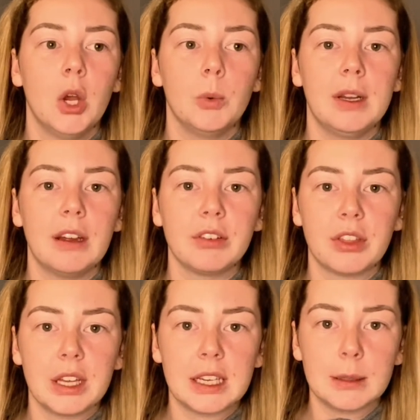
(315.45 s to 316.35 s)
we're never
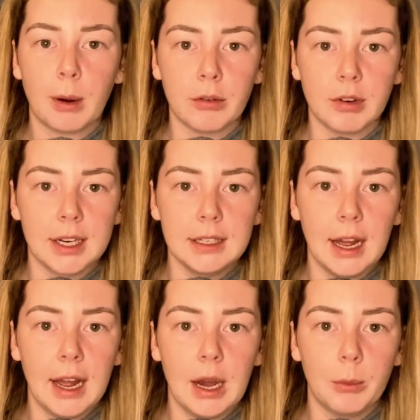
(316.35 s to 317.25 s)
thinking about right
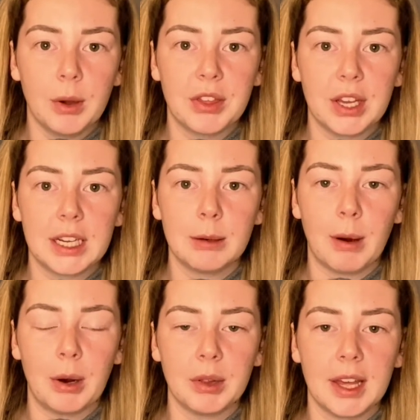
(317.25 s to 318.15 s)
now. We're thinking
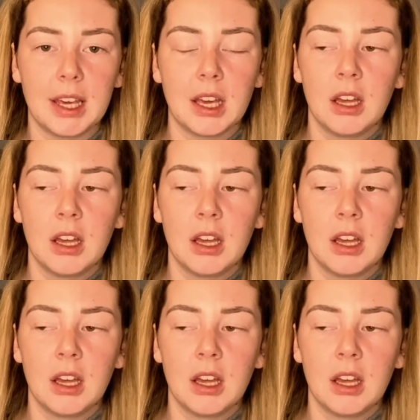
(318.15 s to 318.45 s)
about like,